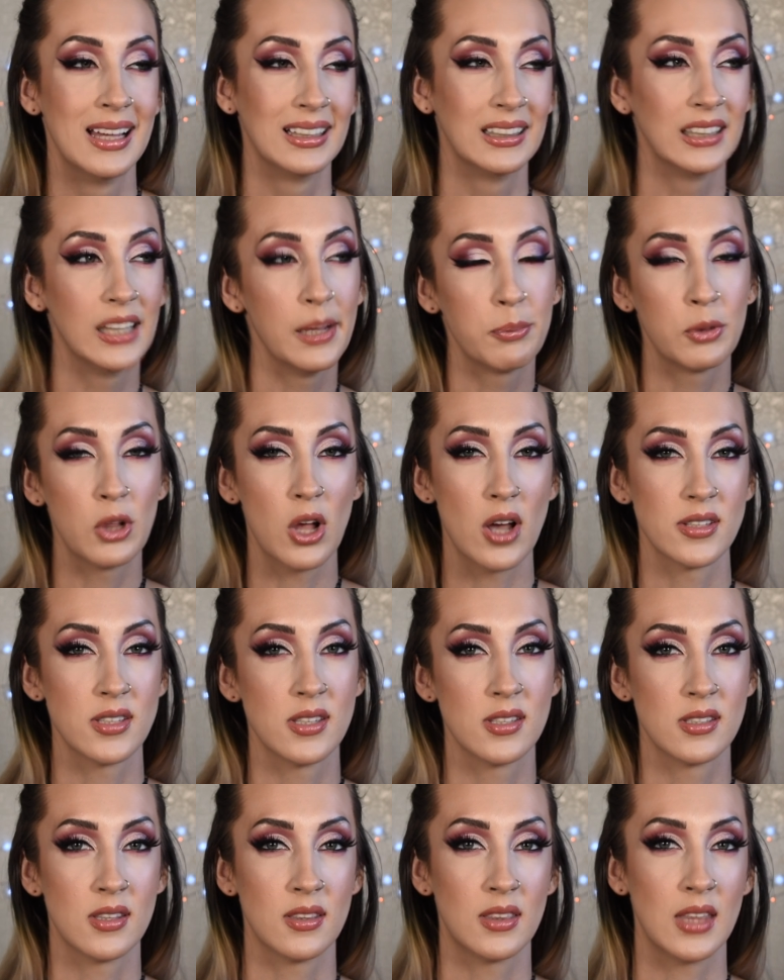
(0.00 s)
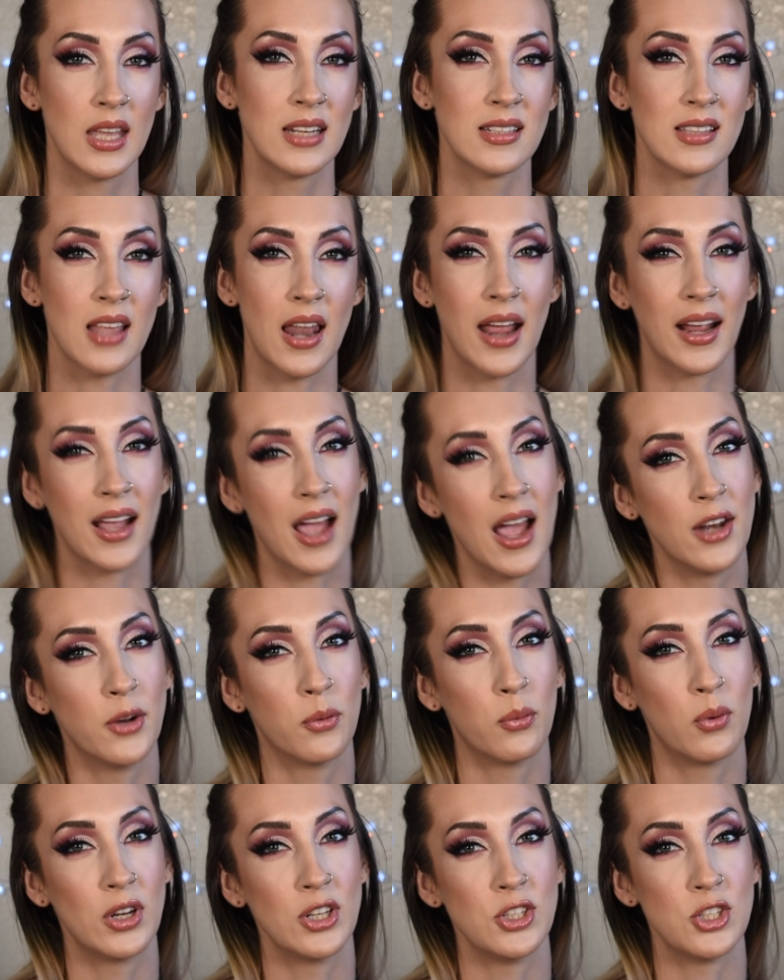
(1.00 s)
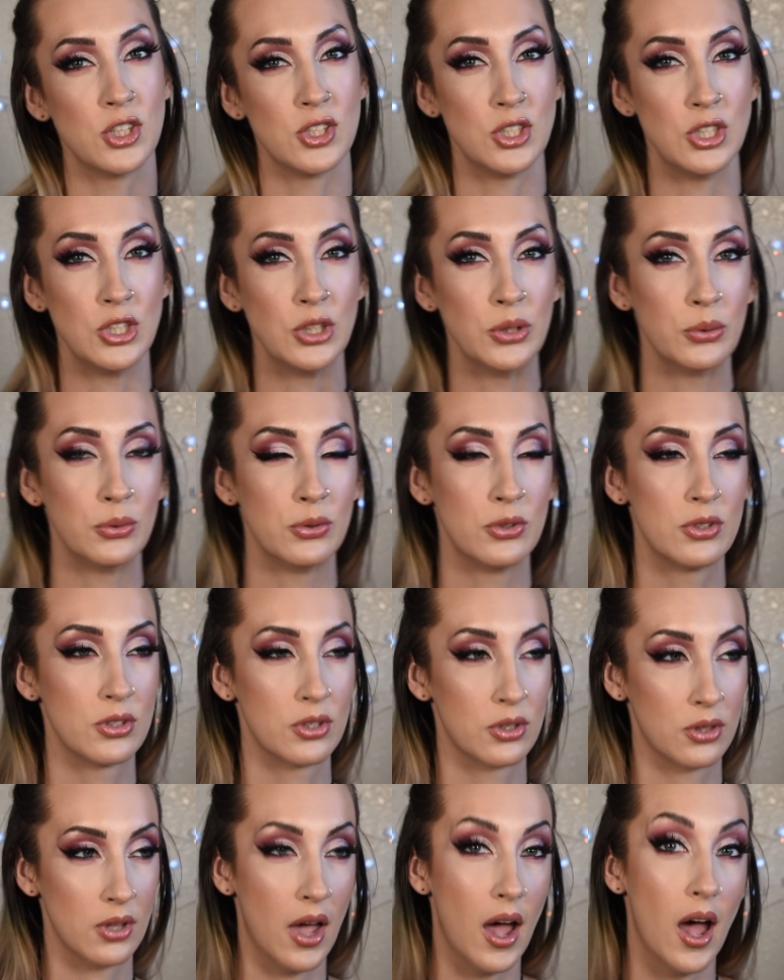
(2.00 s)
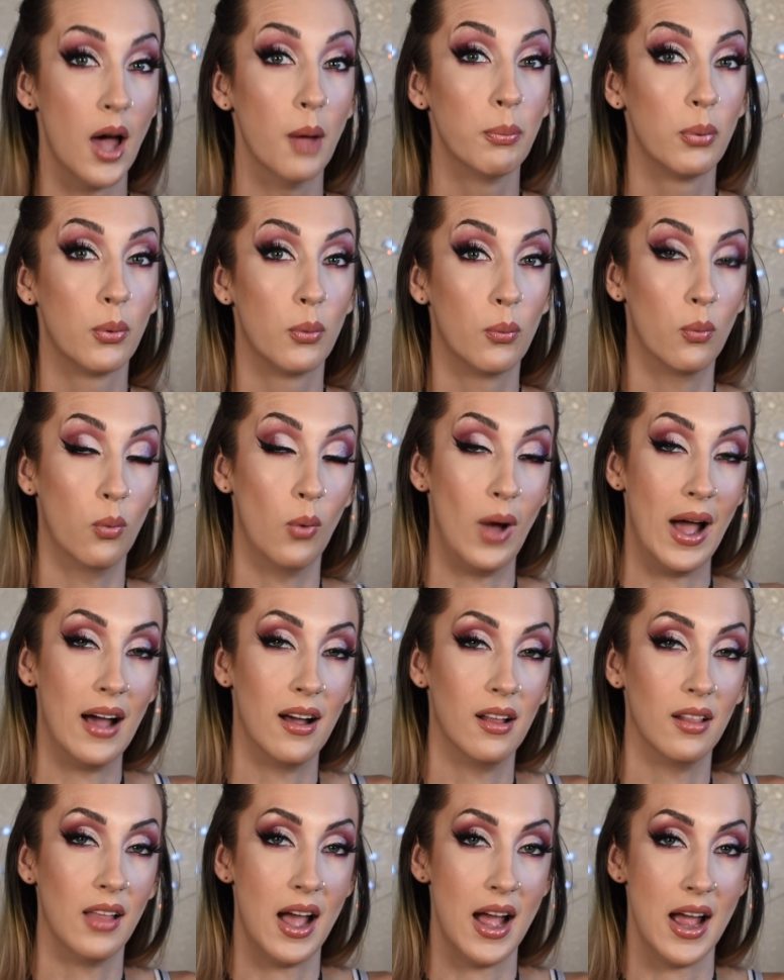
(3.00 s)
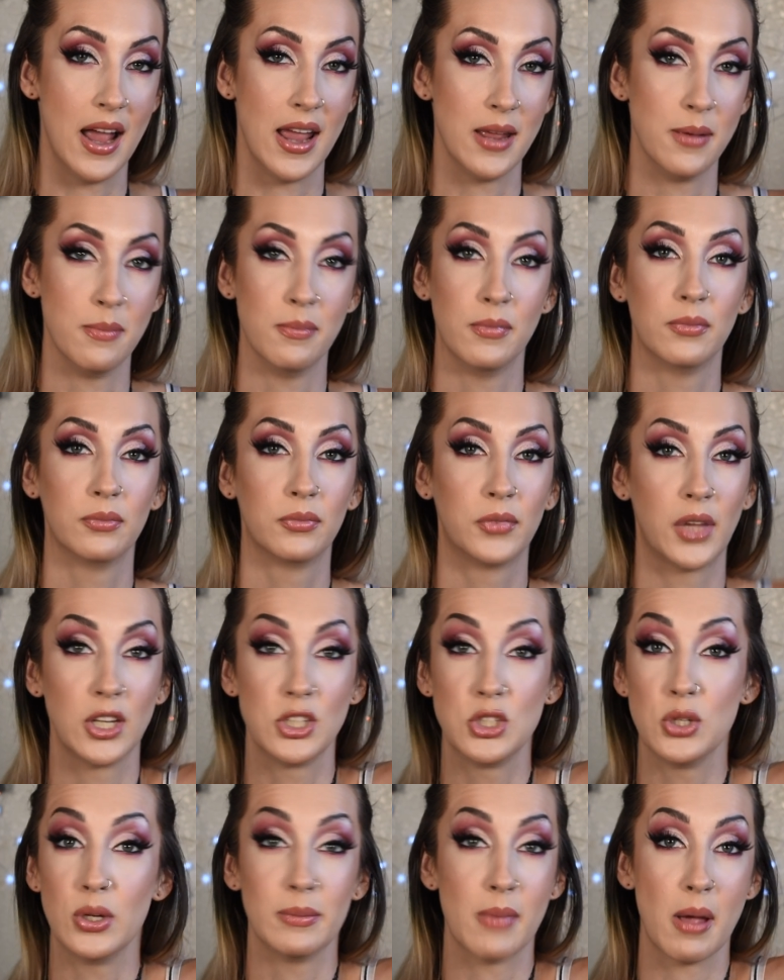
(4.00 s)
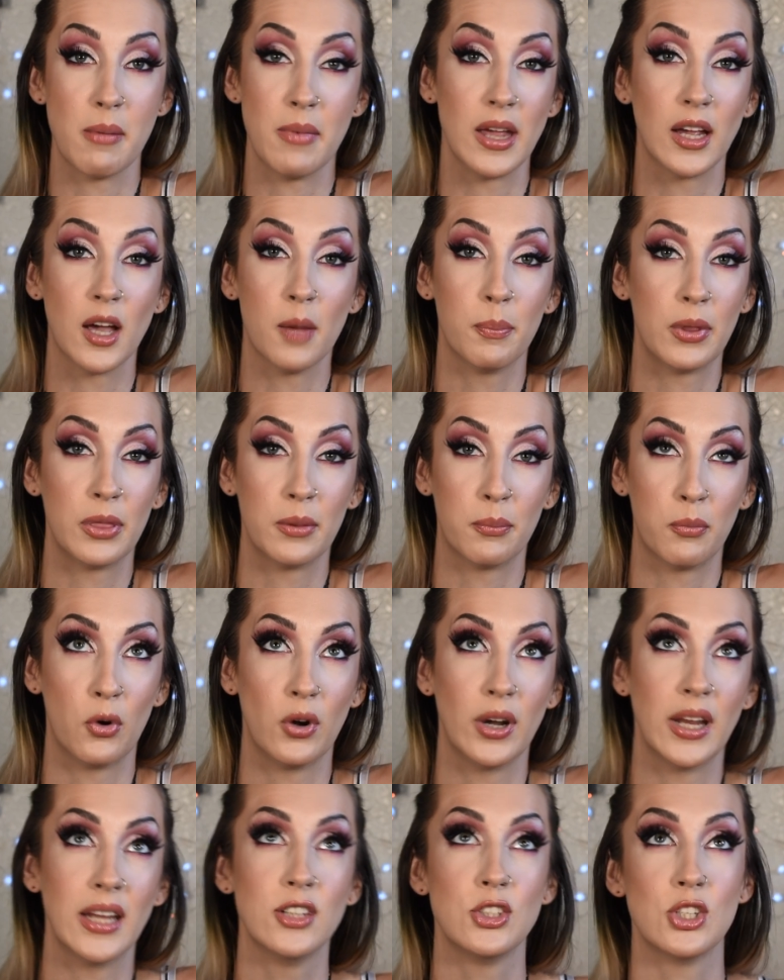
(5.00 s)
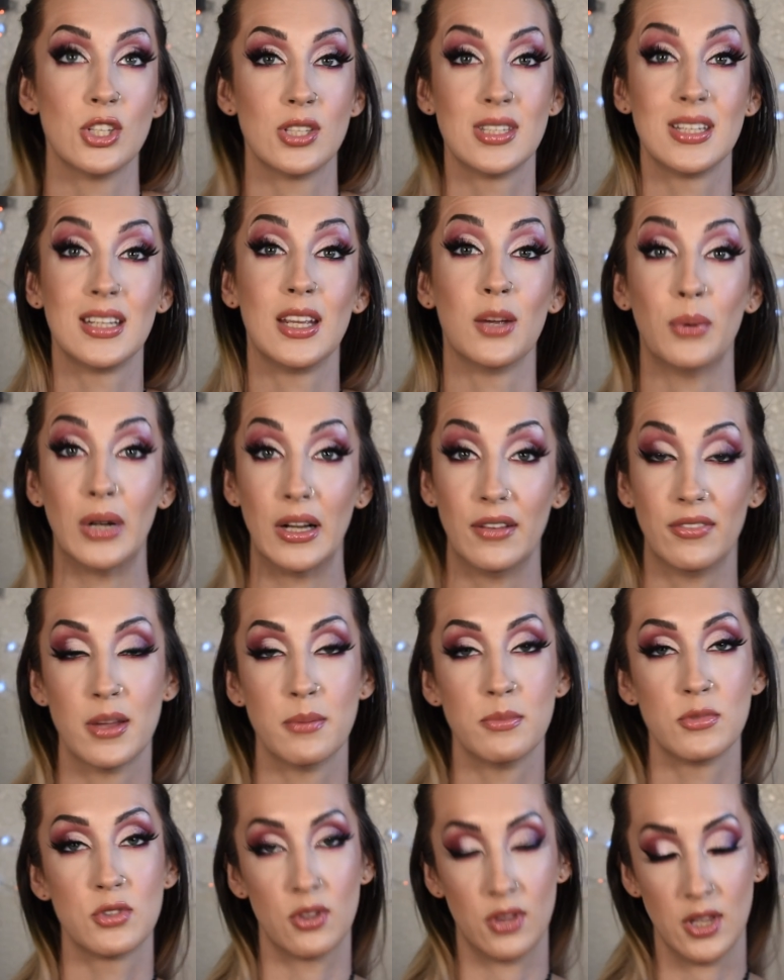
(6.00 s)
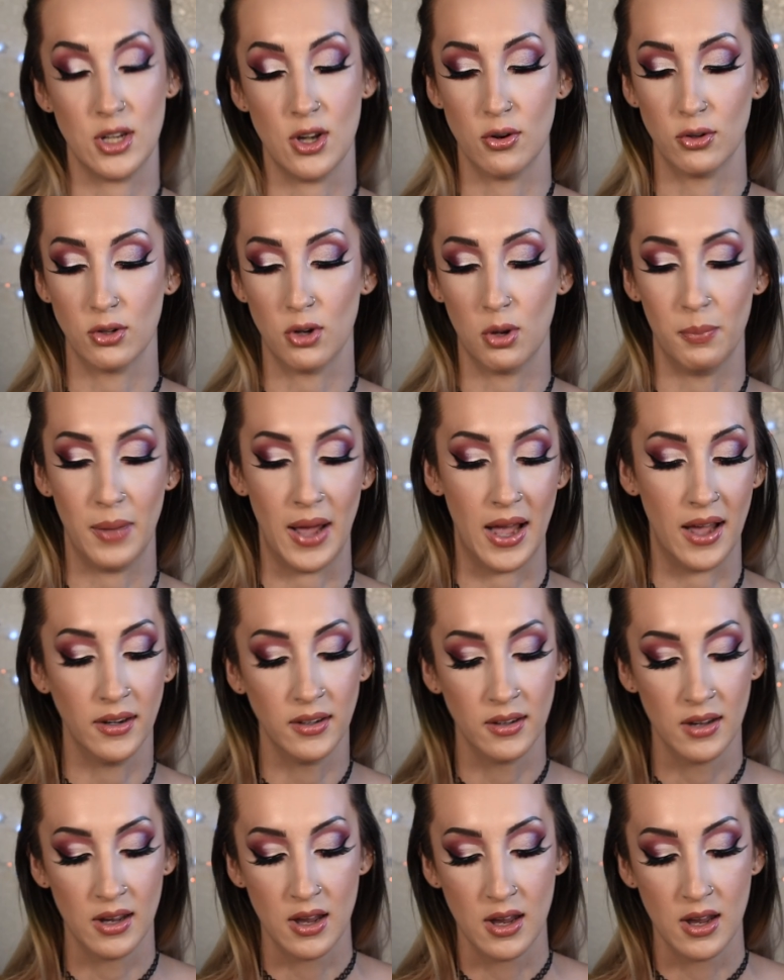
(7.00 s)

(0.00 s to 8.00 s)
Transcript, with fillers: lip glosses and things that I kind of want to just use up while I'm like doing my makeup in the morning just to get rid of them so they don't go bad.